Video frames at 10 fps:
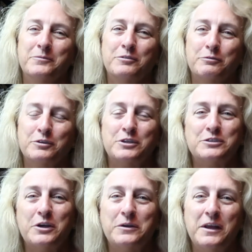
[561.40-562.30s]
Feel free to
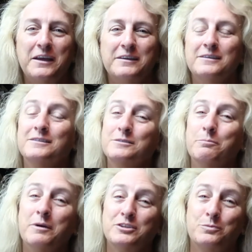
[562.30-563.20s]
donate. It's
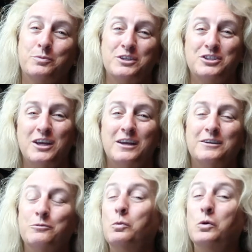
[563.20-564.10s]
much
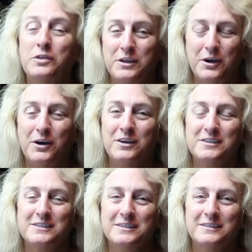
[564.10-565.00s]
appreciated. Worthy
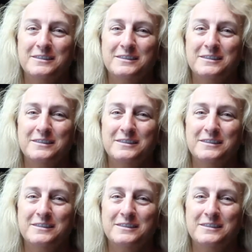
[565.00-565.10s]
cause.